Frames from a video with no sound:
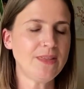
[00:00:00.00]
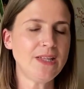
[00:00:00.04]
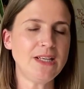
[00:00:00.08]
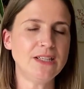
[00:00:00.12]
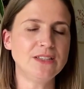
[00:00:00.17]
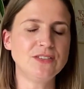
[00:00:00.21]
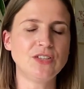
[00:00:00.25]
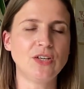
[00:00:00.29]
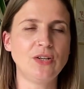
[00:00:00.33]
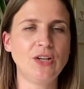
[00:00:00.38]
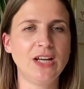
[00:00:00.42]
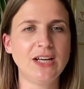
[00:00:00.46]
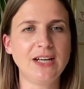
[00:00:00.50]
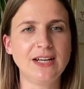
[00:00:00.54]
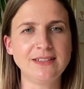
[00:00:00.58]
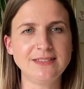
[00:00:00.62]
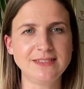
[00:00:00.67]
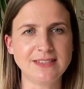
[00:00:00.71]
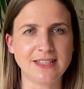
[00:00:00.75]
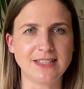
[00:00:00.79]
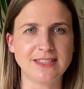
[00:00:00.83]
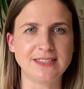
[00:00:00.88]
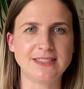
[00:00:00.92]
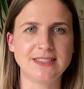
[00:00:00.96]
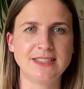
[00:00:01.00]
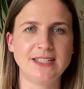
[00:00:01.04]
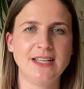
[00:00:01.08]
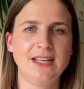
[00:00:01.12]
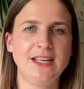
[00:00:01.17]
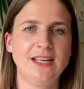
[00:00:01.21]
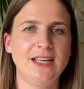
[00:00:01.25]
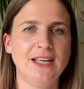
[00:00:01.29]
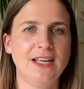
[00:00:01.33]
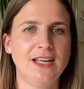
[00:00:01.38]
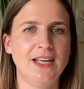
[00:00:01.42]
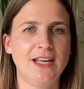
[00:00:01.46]
So like I said,
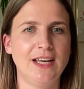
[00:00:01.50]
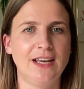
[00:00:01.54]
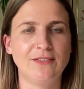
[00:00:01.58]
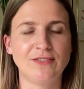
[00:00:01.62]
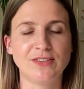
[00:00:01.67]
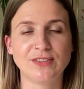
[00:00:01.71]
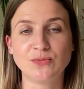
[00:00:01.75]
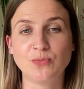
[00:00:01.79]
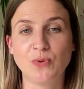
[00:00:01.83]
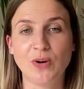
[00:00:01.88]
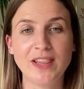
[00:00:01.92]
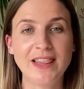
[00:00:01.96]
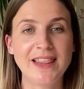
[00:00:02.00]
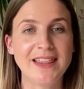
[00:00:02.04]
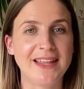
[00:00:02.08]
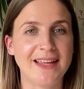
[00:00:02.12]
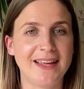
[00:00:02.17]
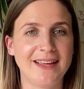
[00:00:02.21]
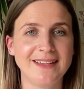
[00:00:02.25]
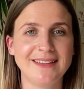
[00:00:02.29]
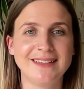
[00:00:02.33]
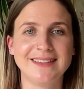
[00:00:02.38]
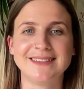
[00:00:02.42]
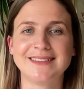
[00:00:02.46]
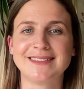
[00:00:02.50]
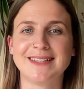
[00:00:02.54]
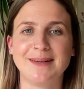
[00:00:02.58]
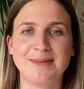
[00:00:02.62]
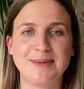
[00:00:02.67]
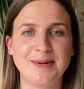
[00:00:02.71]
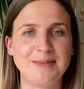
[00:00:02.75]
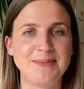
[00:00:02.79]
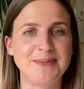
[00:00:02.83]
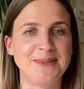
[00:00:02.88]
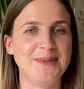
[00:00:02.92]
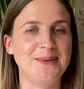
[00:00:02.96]
if there's one thing that's come
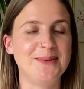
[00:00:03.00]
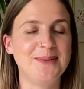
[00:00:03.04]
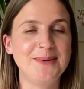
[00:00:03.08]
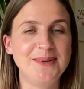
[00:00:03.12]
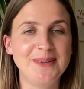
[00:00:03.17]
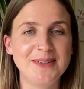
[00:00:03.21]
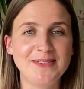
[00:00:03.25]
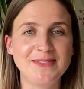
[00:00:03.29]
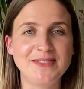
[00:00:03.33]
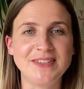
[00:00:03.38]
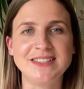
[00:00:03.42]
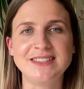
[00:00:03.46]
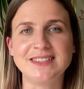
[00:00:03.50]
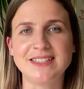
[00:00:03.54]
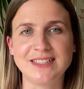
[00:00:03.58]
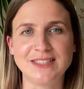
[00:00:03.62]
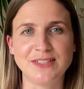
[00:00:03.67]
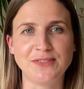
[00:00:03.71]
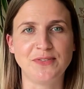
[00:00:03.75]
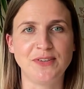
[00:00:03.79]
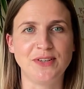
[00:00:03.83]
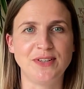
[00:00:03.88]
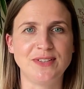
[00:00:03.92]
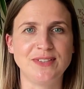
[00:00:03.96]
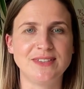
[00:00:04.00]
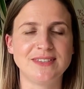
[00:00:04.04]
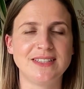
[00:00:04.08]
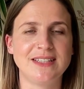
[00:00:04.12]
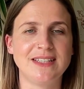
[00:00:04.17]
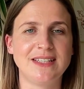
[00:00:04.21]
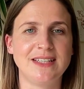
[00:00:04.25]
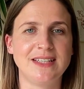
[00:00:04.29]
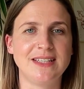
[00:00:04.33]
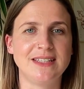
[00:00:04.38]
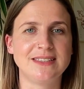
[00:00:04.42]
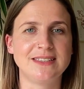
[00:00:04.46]
up in all of these interviews,
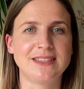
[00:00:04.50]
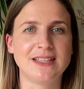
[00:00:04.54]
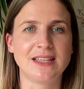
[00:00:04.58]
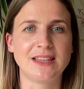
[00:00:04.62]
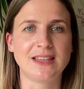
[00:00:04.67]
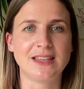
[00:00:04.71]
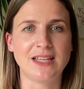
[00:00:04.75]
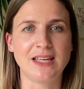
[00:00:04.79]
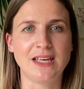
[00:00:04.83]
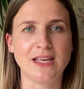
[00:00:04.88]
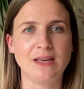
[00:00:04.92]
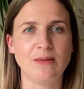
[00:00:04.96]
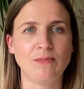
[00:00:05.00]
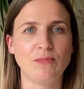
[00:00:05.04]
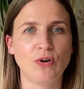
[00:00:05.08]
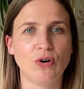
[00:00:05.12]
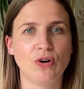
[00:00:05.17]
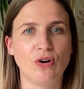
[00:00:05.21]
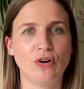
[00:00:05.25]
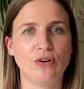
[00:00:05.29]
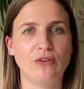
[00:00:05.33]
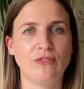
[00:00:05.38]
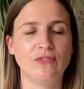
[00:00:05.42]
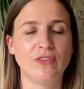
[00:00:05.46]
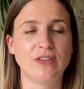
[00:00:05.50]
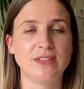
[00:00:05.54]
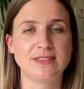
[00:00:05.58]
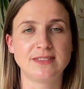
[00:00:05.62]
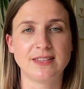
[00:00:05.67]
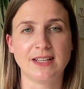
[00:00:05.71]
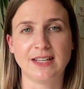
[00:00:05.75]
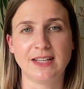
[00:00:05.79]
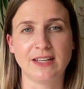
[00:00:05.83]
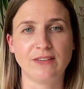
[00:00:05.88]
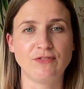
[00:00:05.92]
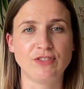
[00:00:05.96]
it is the theme of
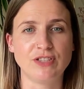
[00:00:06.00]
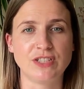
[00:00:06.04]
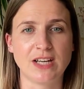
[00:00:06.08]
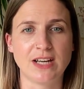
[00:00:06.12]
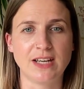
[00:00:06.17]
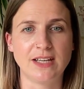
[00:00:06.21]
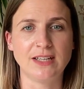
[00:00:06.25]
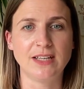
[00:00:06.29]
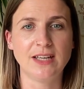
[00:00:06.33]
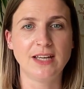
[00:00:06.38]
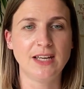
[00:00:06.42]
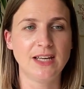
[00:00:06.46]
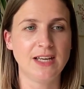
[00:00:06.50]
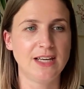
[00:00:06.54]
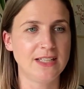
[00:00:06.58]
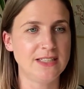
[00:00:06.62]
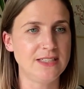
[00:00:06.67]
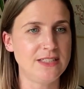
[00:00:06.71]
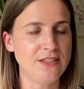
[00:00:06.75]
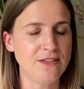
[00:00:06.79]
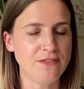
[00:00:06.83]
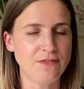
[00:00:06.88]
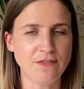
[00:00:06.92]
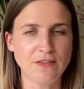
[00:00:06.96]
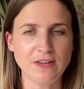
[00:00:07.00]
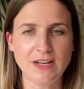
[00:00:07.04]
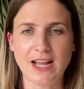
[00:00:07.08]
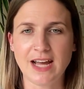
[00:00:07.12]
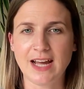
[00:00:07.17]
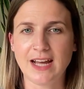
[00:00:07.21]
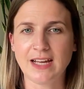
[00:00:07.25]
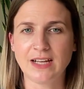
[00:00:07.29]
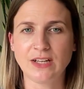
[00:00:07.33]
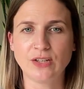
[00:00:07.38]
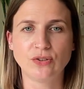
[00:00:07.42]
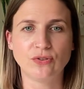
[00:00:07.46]
selling every day. Different
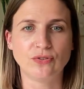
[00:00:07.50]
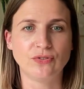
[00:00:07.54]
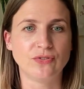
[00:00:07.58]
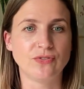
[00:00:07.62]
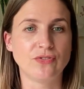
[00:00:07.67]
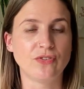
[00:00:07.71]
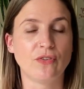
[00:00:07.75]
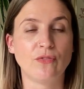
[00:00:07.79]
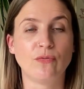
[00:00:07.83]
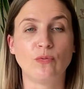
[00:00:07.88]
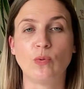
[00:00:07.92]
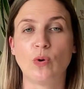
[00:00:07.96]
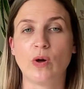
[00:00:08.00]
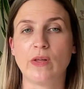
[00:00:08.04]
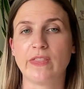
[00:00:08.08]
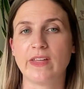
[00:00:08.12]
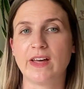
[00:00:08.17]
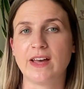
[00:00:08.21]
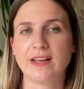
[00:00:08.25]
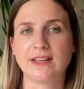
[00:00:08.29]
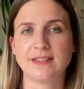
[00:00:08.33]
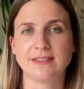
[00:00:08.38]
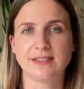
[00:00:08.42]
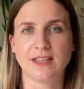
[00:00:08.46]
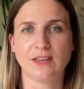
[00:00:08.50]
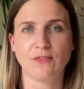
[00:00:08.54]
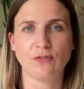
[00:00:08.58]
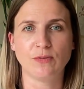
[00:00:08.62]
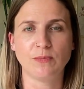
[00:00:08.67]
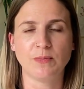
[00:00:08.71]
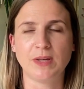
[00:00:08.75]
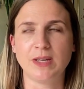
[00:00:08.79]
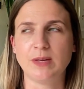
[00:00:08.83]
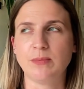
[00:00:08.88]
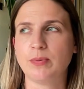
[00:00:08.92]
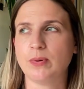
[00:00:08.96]
angles of what that has given
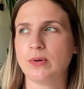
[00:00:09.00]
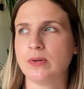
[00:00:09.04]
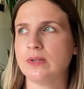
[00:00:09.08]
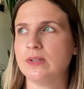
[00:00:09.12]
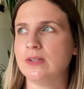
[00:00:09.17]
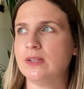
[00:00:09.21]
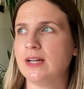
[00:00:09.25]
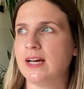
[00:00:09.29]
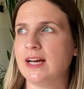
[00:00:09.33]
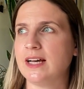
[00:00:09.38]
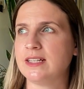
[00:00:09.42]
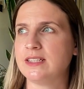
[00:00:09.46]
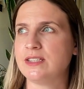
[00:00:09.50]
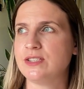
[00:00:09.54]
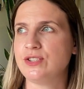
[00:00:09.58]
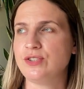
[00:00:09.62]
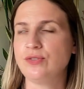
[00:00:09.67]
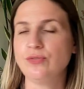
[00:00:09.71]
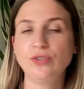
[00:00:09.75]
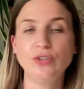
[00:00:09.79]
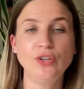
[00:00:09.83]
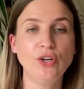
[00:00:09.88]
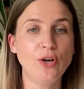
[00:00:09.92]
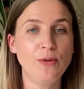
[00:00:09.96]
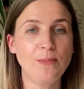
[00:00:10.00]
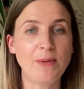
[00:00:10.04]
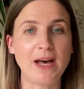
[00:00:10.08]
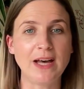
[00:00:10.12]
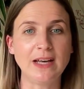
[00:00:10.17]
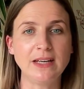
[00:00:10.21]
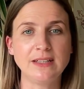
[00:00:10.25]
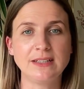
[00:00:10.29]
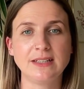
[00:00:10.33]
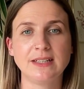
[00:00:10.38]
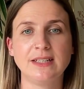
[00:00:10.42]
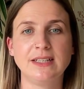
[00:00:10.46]
people. And you can go
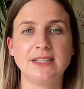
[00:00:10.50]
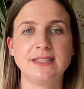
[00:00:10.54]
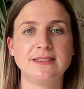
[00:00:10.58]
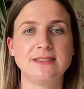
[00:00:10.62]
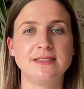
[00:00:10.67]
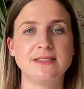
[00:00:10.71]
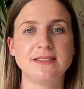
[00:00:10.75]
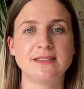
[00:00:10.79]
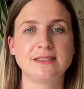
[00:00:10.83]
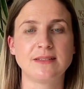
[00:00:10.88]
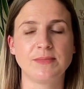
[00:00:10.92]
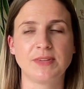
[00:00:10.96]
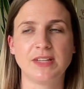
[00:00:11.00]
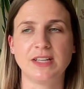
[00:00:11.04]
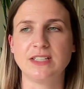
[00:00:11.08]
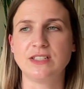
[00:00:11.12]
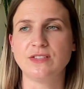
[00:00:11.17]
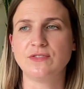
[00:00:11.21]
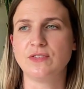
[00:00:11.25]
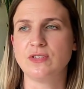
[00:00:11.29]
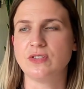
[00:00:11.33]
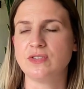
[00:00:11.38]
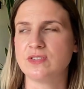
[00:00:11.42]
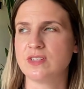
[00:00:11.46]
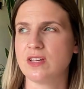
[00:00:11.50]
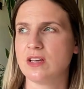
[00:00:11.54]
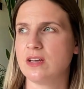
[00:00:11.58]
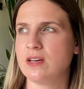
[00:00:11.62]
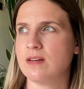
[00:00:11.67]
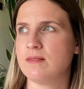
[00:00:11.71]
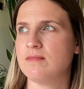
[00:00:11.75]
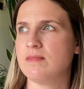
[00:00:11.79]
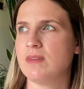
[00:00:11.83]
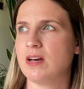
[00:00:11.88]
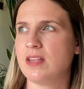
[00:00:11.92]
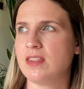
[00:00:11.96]
back and listen to some of the interviews.
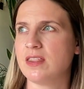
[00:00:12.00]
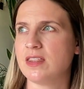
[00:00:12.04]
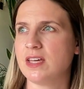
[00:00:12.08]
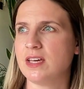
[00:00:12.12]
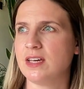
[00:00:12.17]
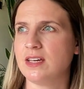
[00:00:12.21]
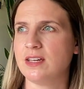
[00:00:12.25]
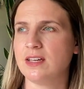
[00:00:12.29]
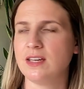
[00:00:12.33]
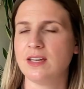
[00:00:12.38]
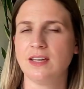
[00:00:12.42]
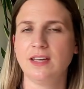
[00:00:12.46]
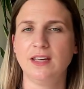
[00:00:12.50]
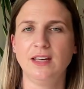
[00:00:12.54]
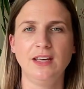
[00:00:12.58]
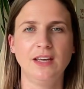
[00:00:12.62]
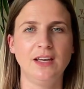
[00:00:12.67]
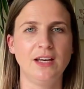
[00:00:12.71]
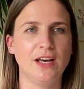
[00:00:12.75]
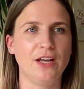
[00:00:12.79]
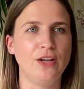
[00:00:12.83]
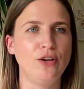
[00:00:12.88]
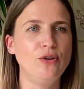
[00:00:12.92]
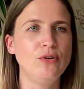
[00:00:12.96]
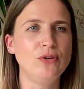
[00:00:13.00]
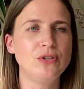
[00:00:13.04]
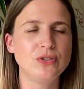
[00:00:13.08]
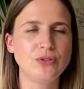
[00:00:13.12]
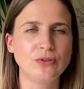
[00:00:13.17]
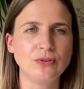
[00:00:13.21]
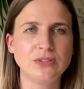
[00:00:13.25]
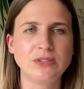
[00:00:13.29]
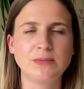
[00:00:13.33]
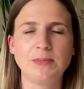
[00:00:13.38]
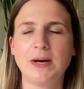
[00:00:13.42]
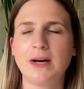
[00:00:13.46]
I think Anouk
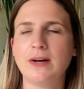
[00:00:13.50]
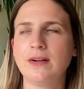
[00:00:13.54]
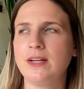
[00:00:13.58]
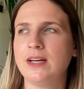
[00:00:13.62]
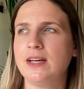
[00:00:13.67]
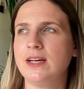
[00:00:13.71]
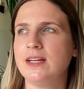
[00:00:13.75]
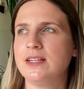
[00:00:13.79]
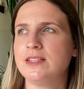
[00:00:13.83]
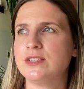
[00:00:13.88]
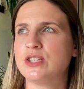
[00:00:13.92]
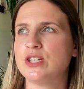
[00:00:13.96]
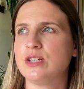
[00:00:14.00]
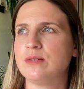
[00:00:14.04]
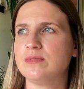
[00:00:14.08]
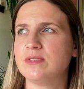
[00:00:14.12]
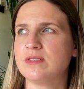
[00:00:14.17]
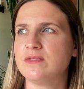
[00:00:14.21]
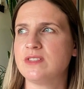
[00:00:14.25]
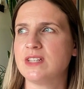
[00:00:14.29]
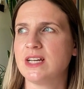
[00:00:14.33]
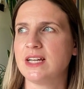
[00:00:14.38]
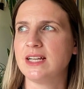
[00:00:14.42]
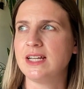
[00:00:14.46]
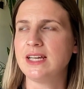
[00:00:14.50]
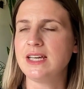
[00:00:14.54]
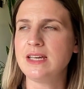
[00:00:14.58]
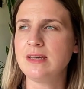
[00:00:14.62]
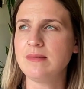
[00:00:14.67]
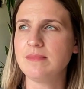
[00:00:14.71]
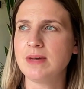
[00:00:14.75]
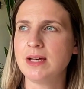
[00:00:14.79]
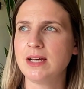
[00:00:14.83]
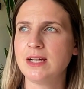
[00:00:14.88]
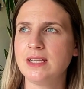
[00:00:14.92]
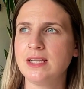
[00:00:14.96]
talked about it in terms of daily
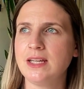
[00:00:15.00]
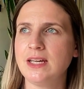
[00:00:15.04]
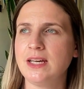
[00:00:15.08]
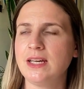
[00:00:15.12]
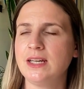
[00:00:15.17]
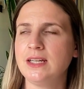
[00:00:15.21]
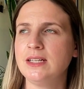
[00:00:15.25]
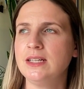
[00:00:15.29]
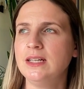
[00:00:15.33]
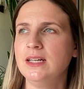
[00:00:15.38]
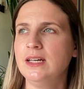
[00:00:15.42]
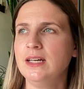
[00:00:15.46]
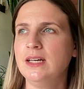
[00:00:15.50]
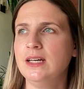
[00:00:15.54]
emailing.